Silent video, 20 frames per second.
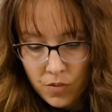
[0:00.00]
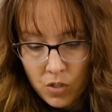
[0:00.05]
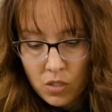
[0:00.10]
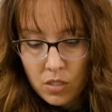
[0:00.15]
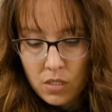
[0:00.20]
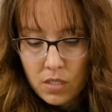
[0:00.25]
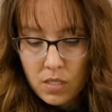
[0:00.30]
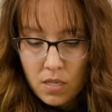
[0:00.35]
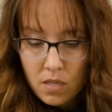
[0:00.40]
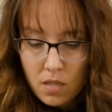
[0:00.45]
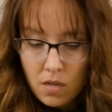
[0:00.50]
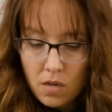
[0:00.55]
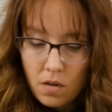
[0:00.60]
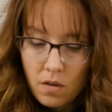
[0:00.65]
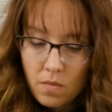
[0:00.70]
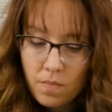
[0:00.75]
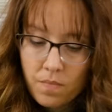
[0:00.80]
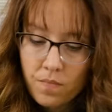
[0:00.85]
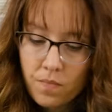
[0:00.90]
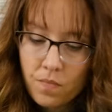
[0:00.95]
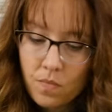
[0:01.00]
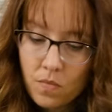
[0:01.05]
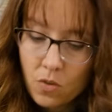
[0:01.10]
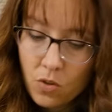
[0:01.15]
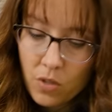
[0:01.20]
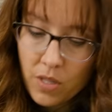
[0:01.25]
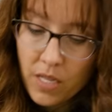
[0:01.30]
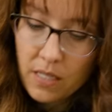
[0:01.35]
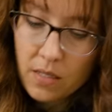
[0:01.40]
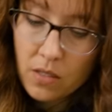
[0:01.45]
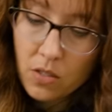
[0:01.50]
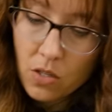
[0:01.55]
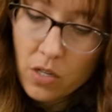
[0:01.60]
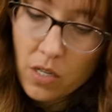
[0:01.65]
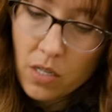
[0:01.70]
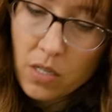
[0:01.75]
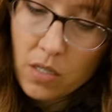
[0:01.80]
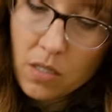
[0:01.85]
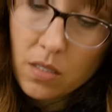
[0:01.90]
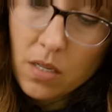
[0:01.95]
you can see there where that's
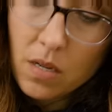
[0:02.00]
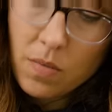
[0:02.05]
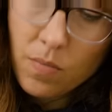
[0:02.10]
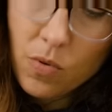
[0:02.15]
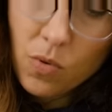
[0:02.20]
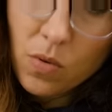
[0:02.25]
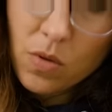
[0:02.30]
starting to seep